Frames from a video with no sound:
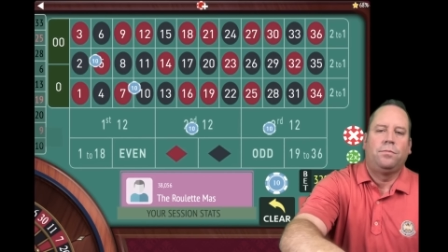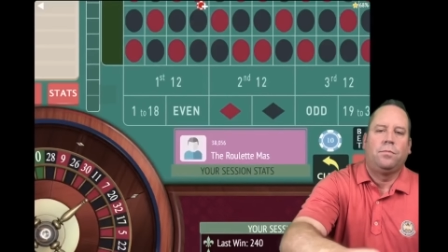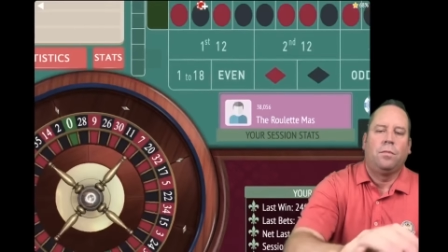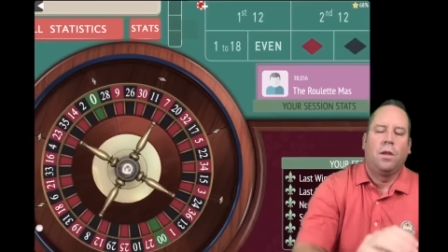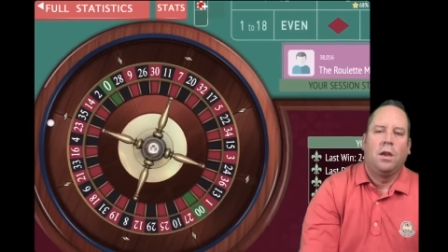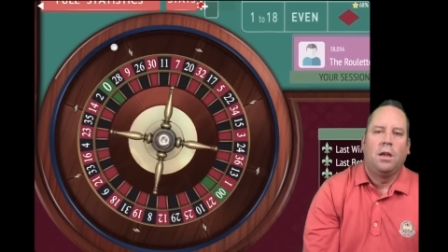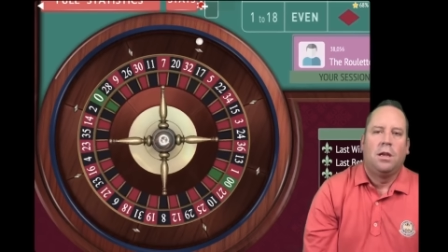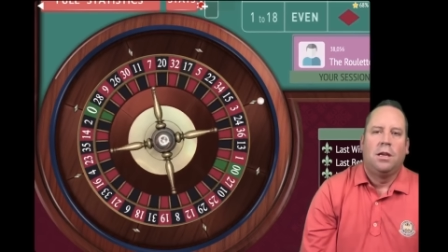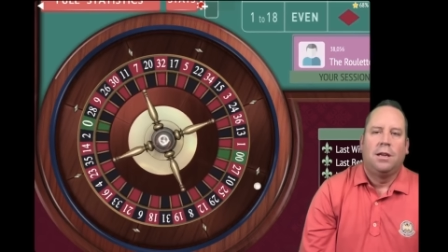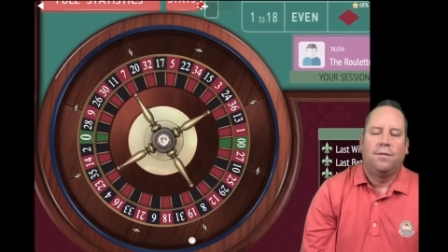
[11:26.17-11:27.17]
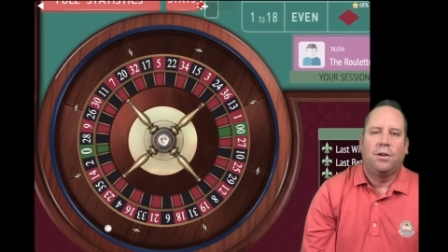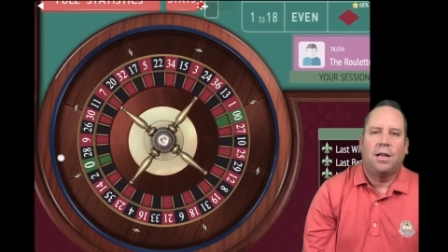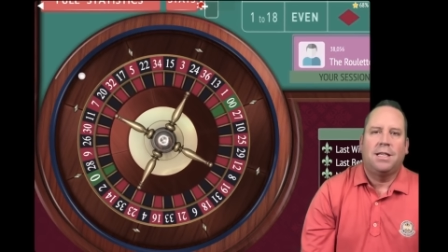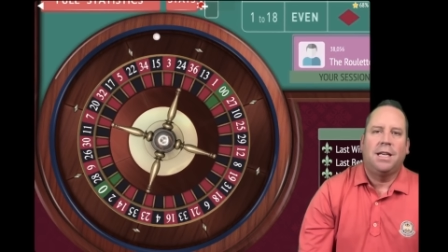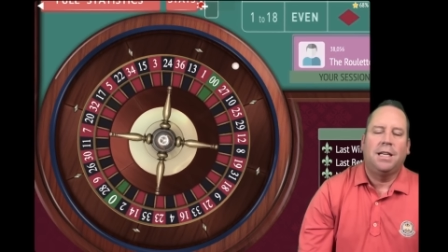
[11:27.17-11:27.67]
No If you're
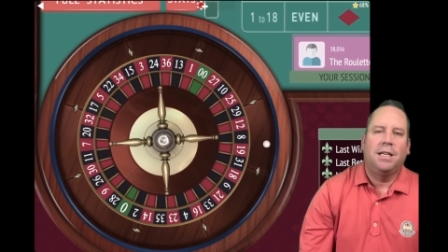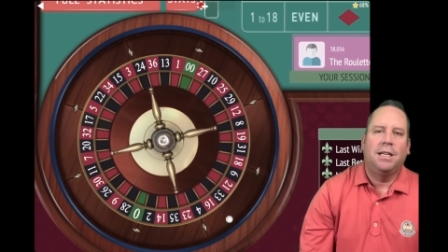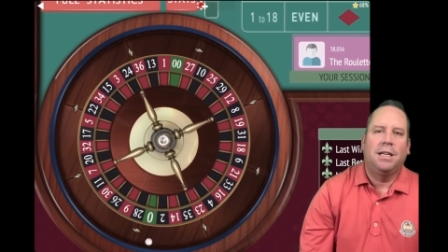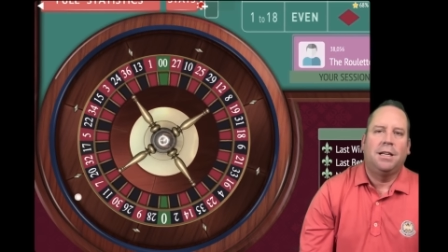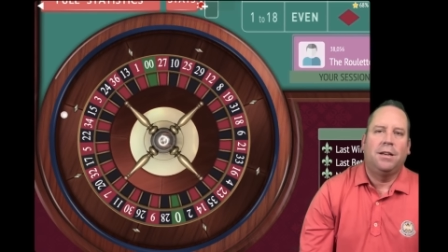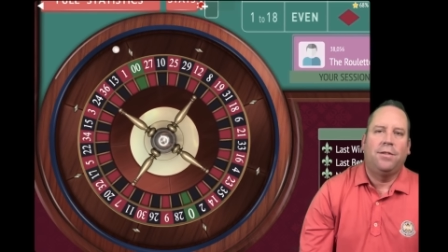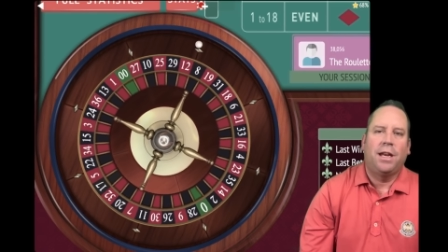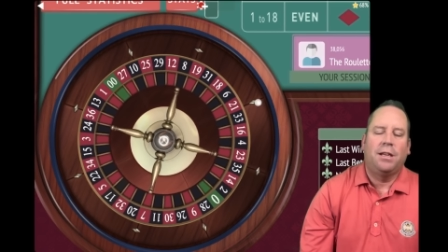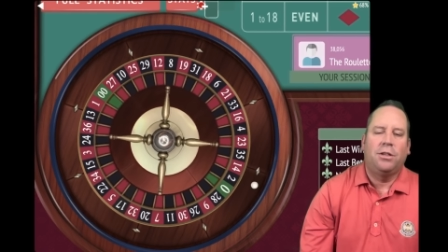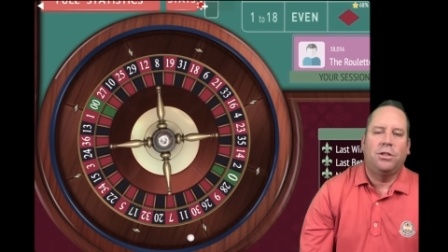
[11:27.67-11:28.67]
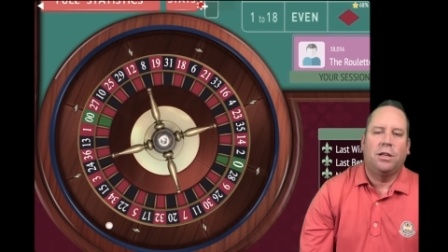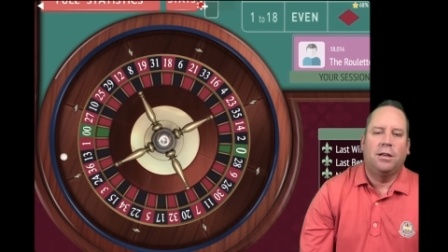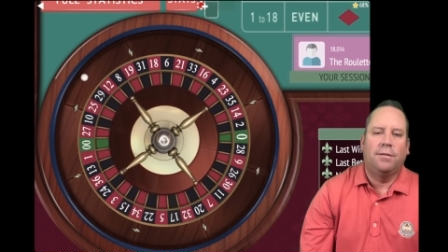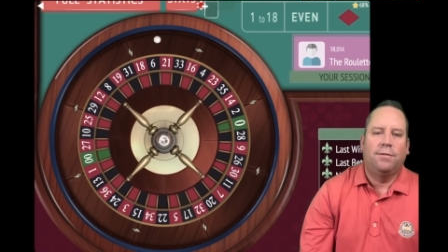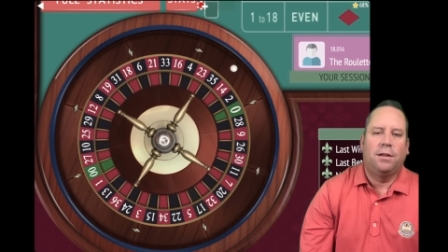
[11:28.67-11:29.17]
not taking uh, advantage
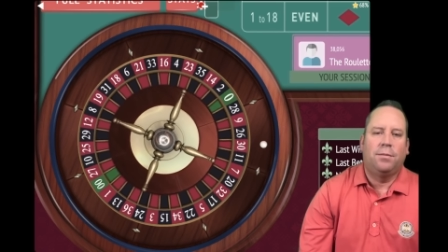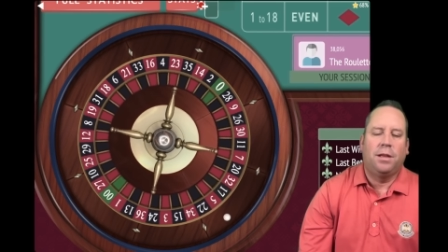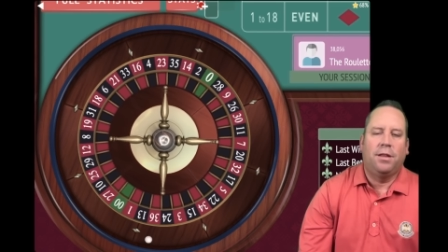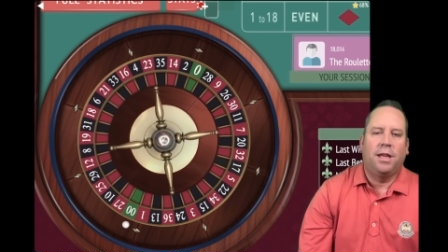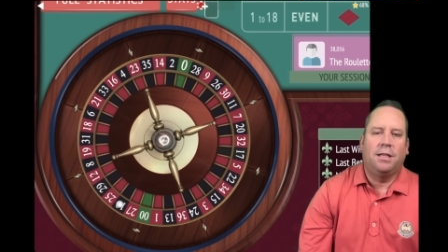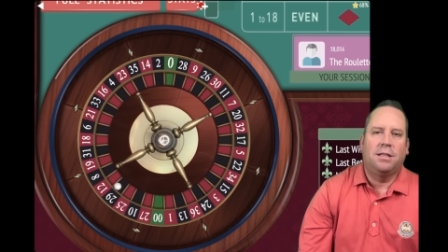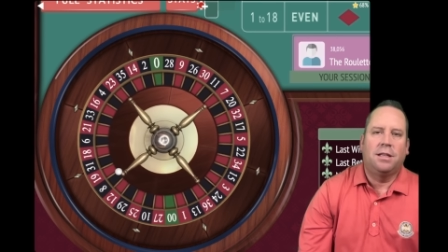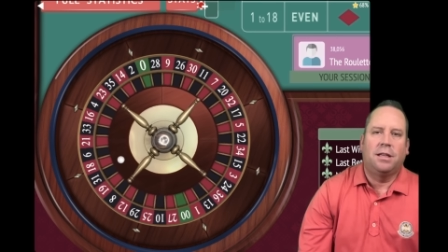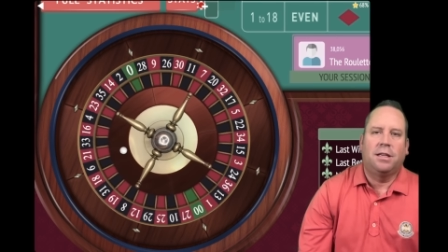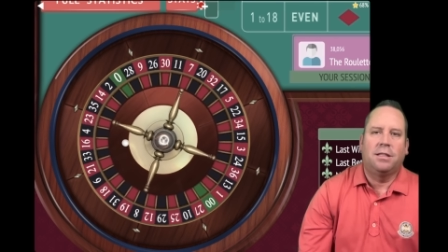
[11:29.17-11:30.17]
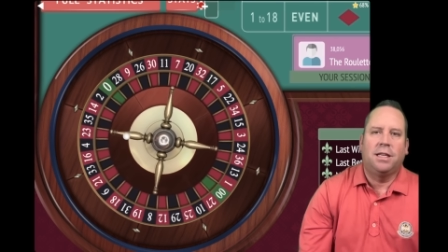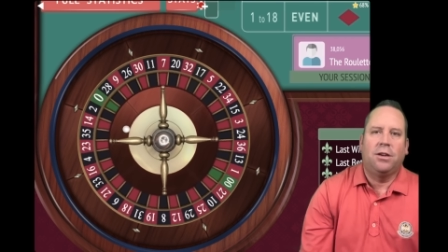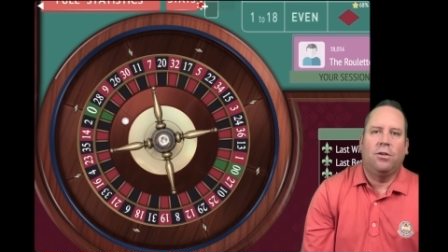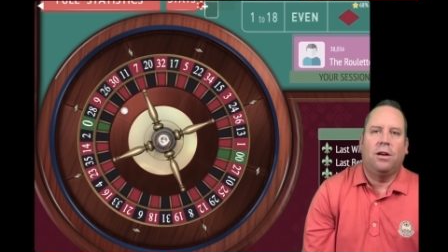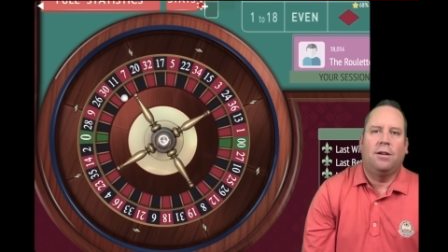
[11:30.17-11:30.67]
of um, the things that the
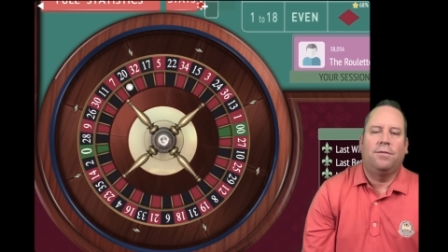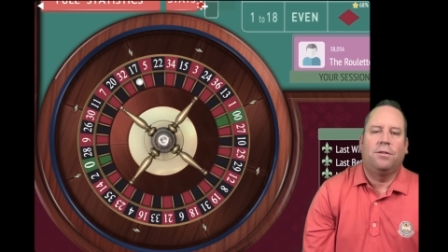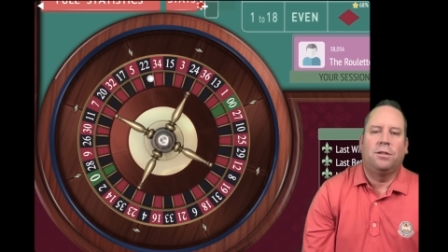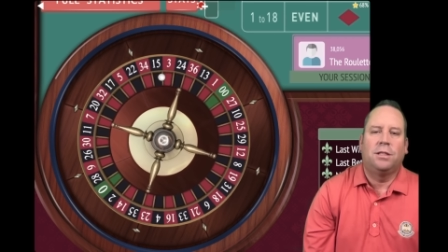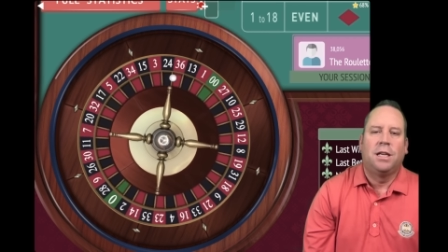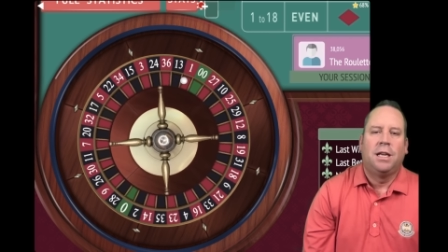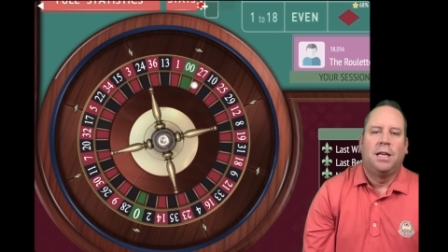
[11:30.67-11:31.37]
casino offers,